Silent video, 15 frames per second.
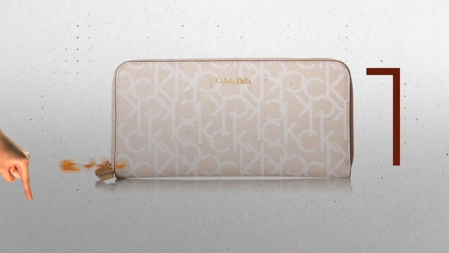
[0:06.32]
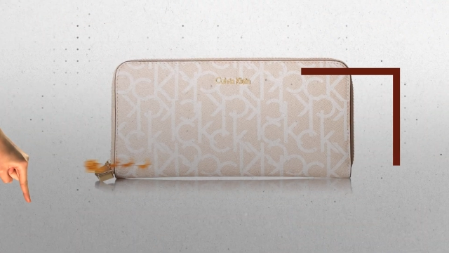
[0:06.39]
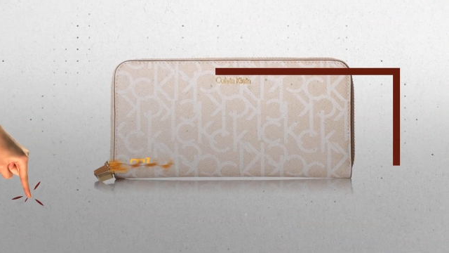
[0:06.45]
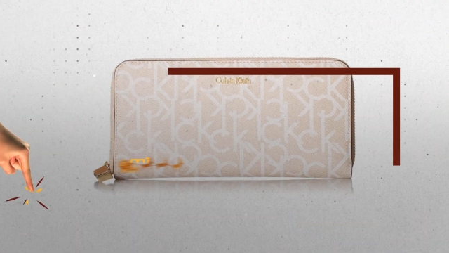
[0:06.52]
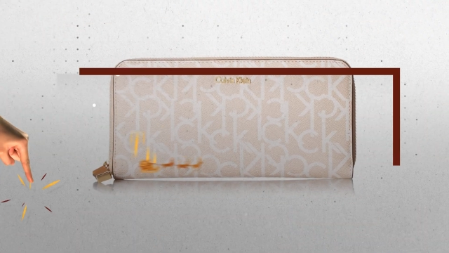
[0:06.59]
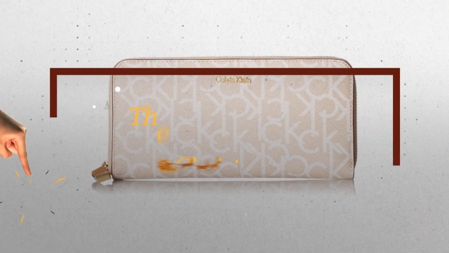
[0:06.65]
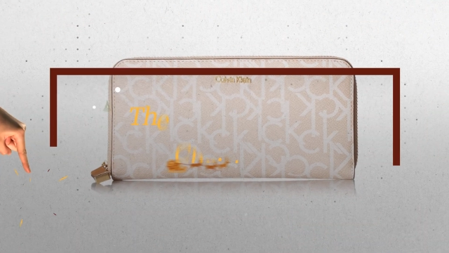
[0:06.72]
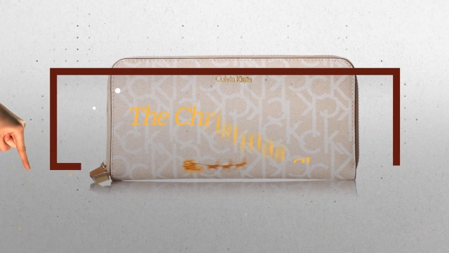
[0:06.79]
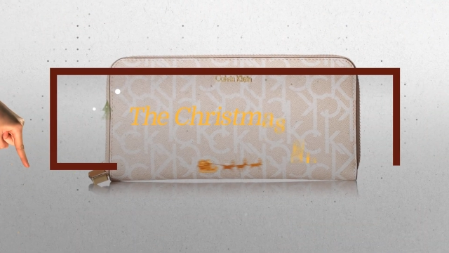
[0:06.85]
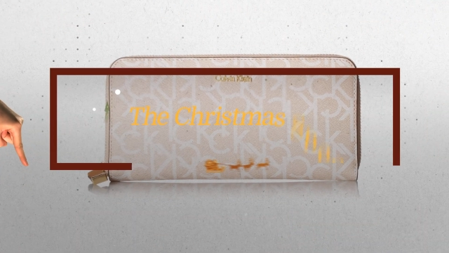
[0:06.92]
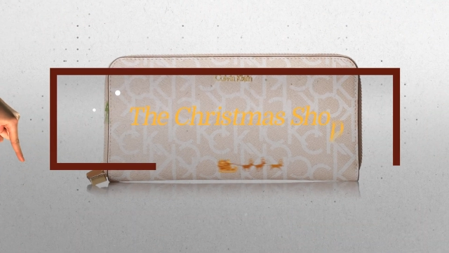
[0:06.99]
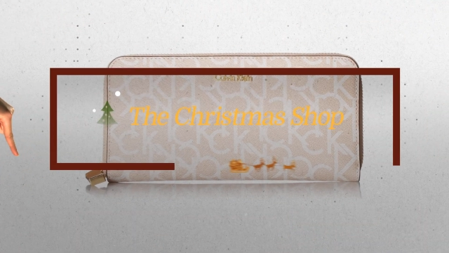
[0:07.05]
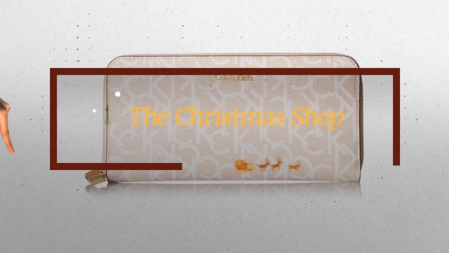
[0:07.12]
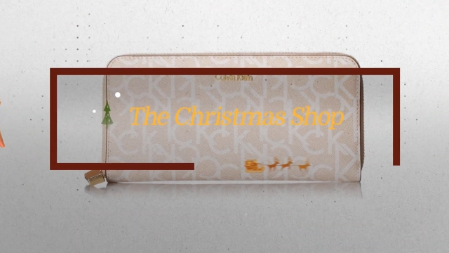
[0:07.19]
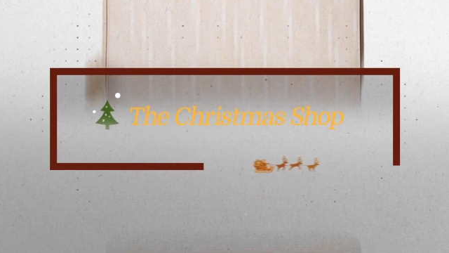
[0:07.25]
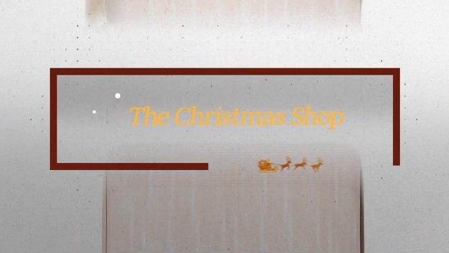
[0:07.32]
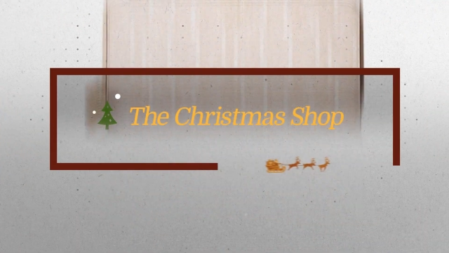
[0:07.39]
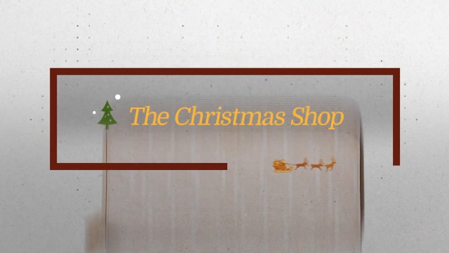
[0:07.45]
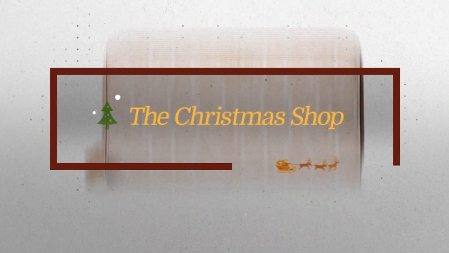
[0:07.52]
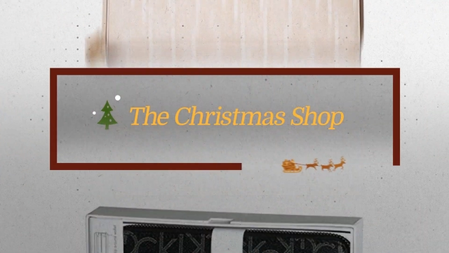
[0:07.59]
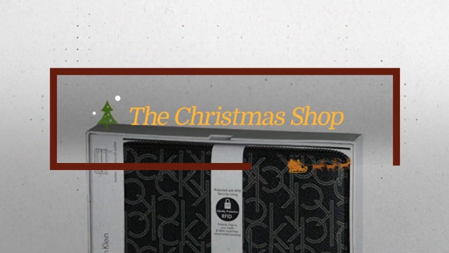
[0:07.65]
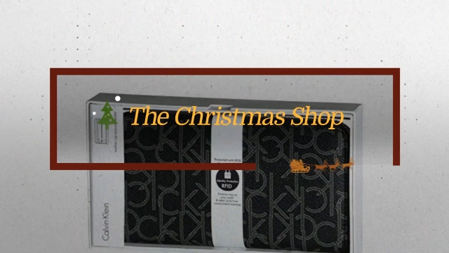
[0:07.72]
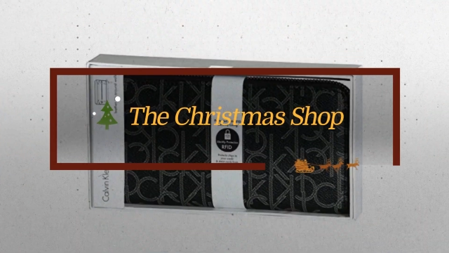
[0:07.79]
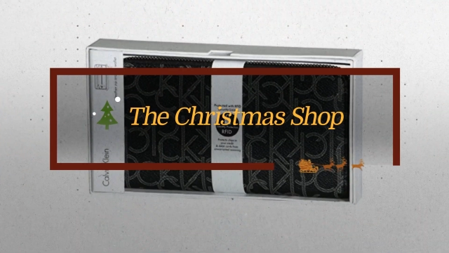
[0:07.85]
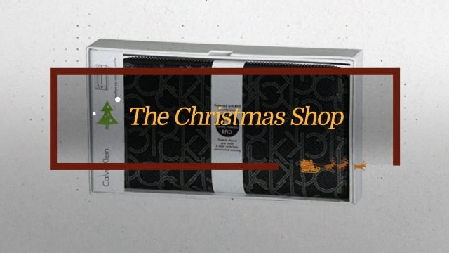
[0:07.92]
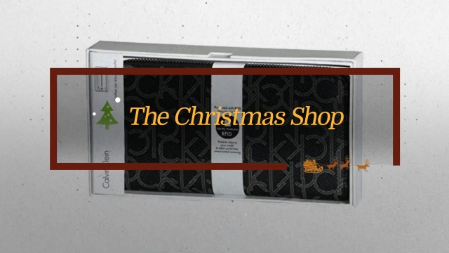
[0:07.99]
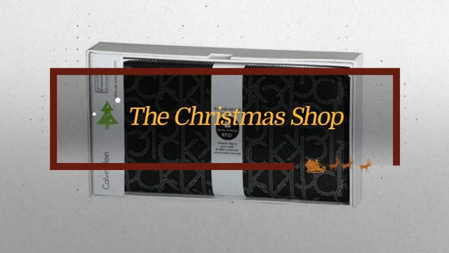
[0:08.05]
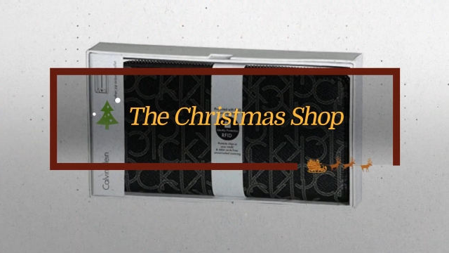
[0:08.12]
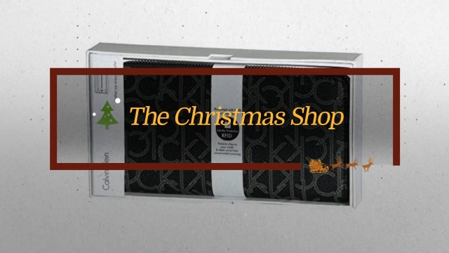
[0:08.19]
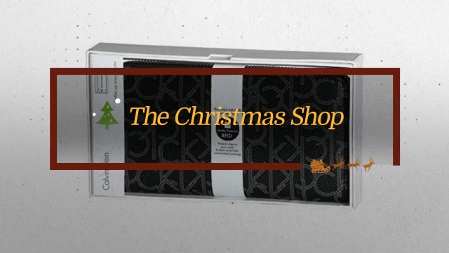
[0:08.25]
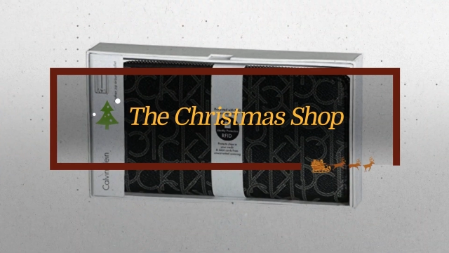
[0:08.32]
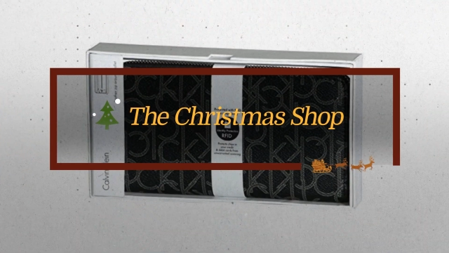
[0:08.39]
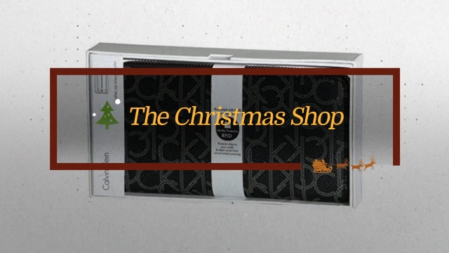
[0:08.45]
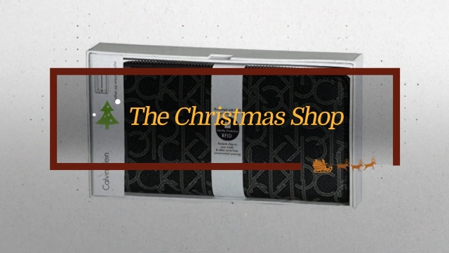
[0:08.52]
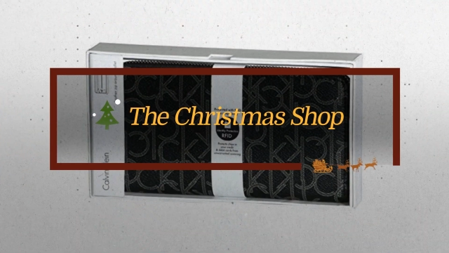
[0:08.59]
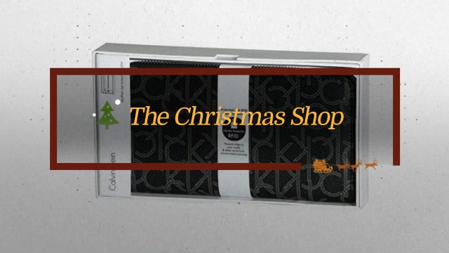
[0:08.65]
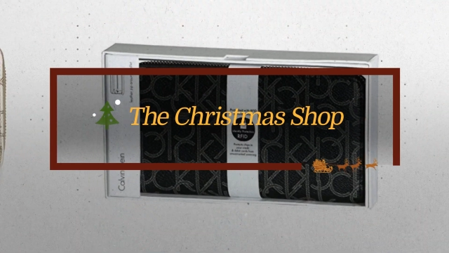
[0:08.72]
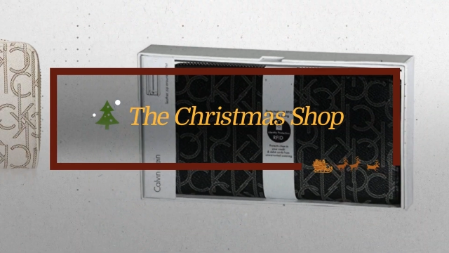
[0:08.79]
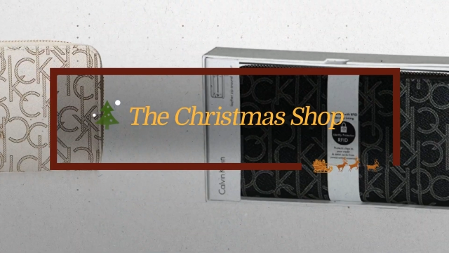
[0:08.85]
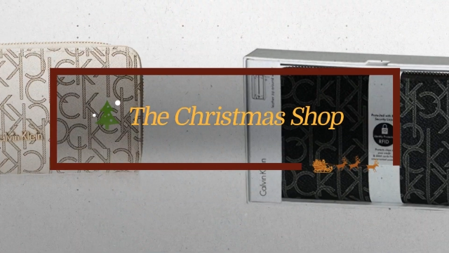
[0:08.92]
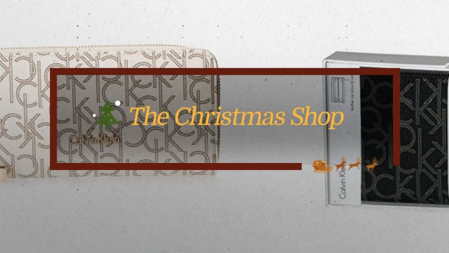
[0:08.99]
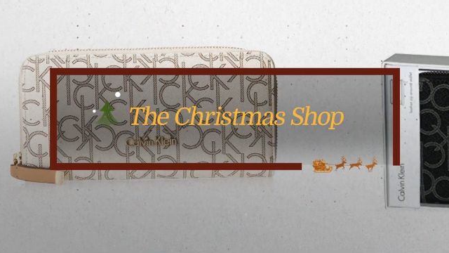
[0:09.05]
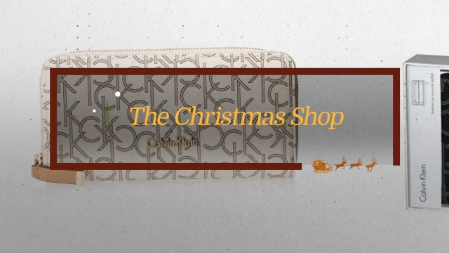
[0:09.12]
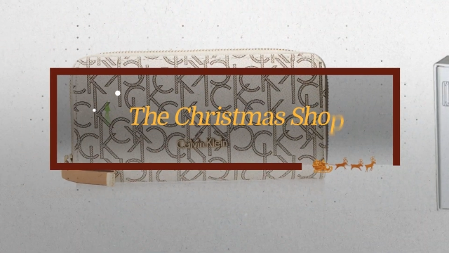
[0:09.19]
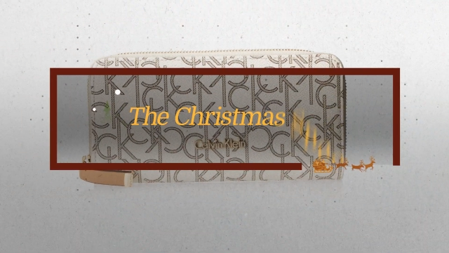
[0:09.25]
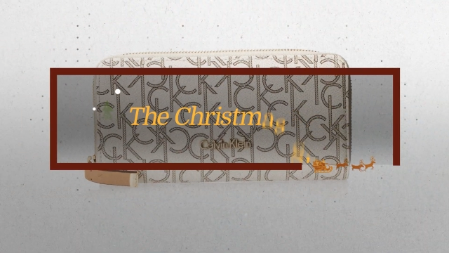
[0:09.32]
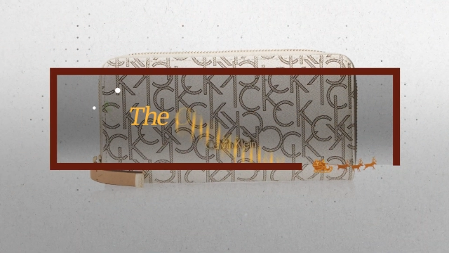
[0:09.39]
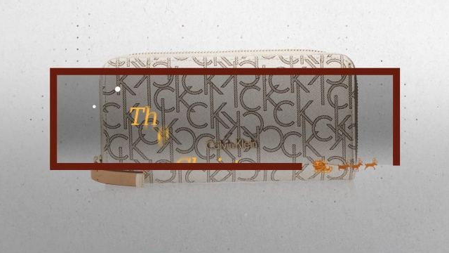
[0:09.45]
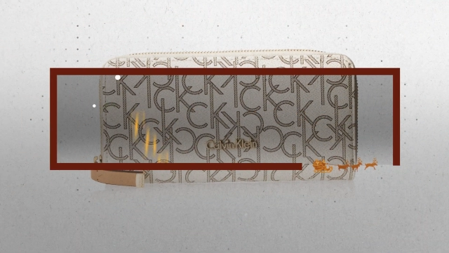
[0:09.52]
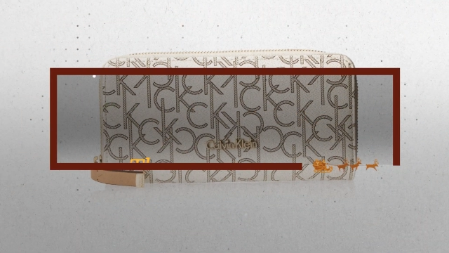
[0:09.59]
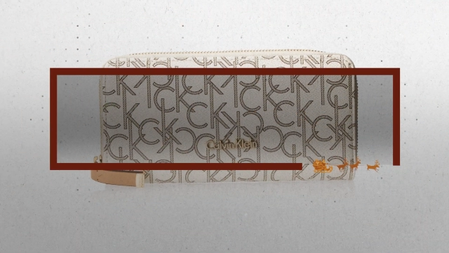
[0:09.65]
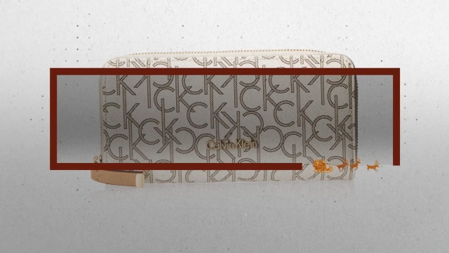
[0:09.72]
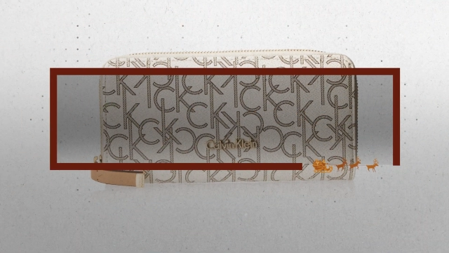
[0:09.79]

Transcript: No face is visible, so there are no lips to read.